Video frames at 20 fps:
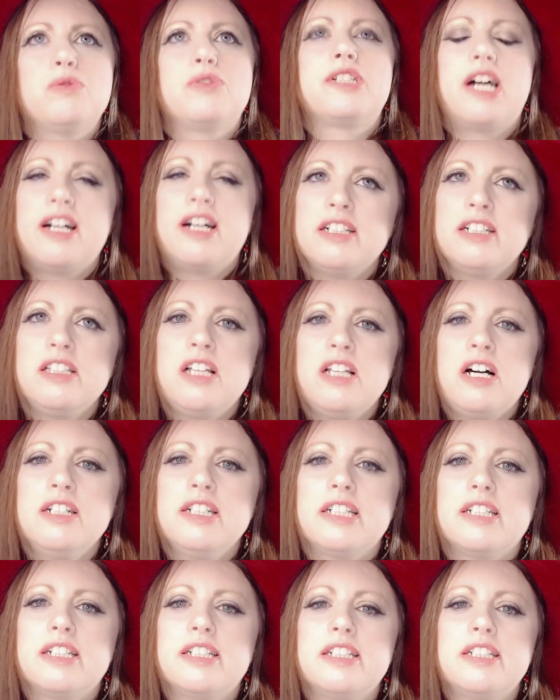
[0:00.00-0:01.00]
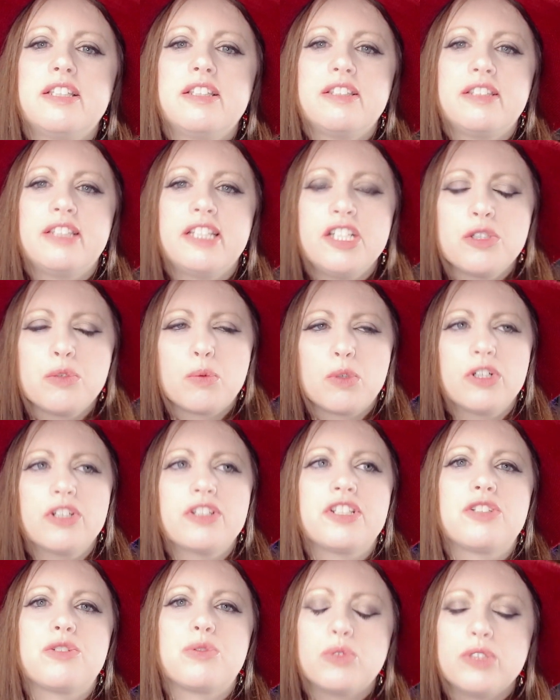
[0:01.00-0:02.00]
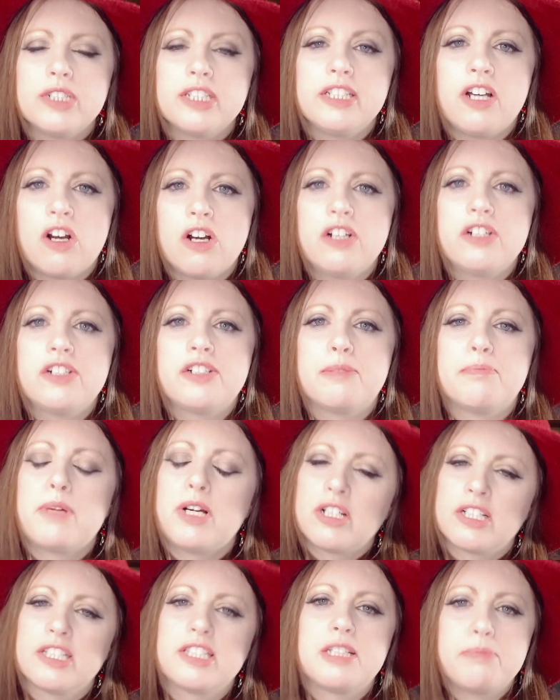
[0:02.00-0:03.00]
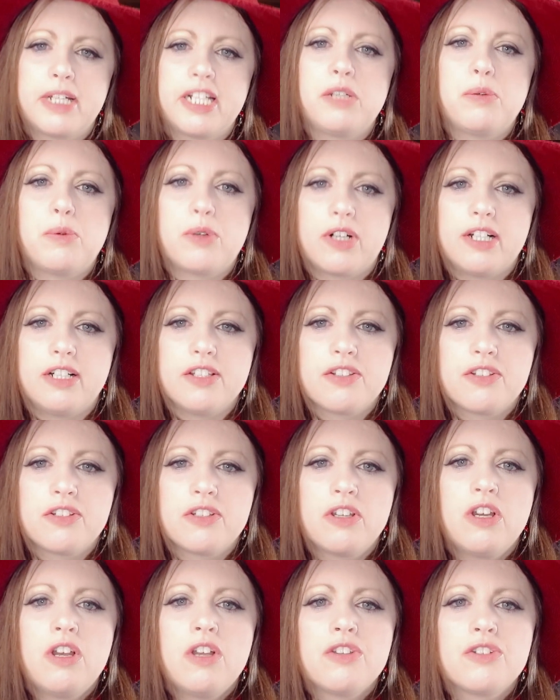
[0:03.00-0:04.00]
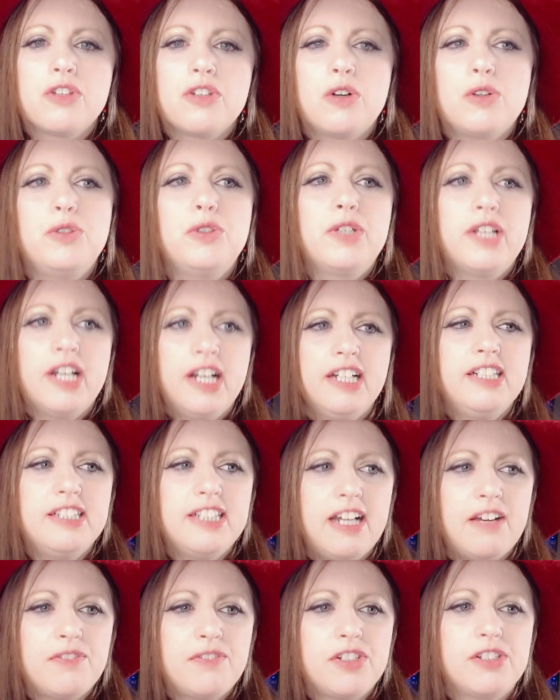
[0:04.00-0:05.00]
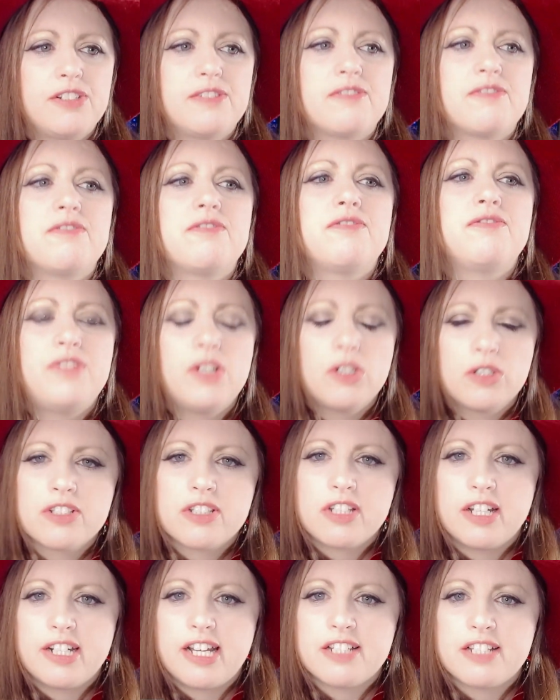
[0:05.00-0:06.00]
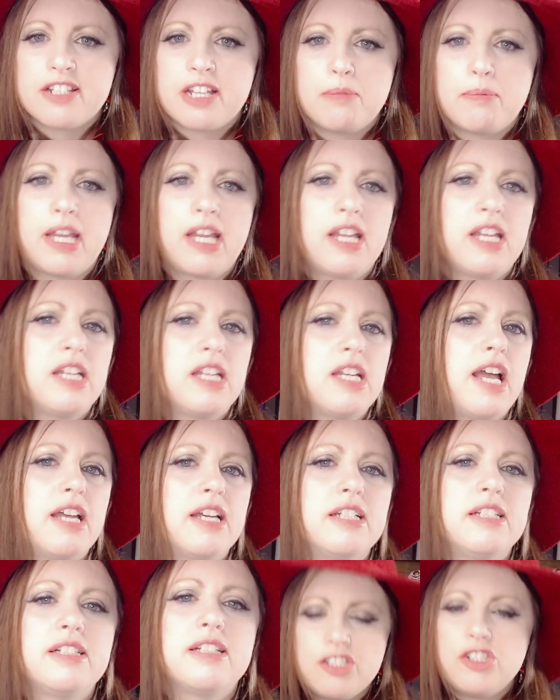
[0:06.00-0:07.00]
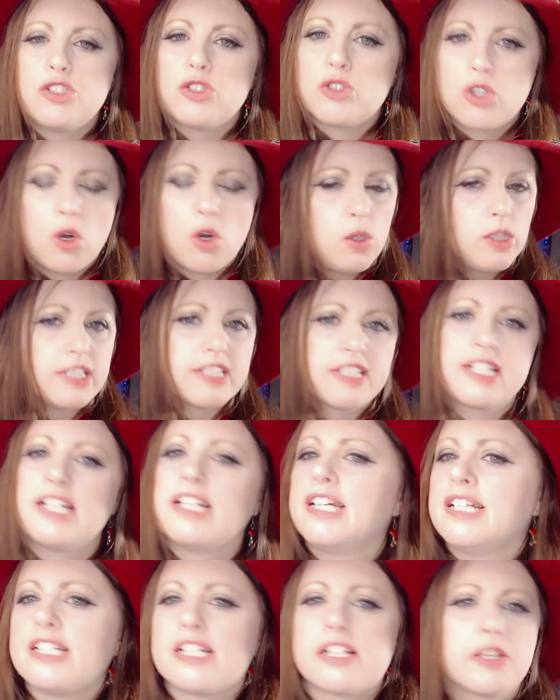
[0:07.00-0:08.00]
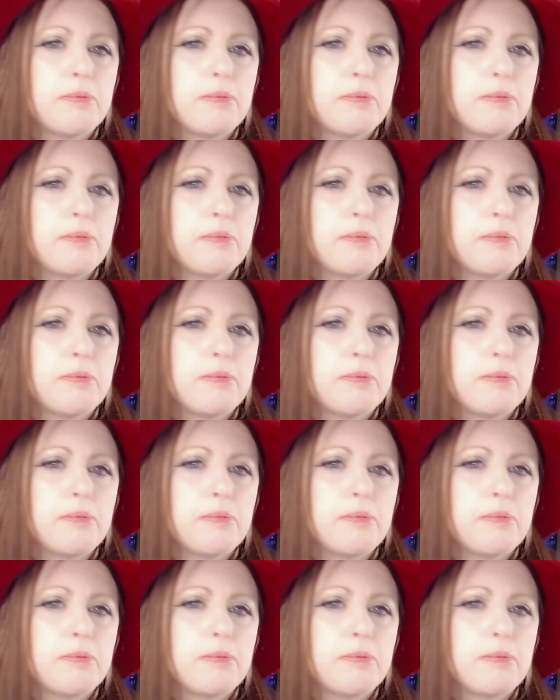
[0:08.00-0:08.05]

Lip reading: dialogue, these works, it's really hard to market them anywhere else. So you kind of have to focus on SMA, and your goal is to get into the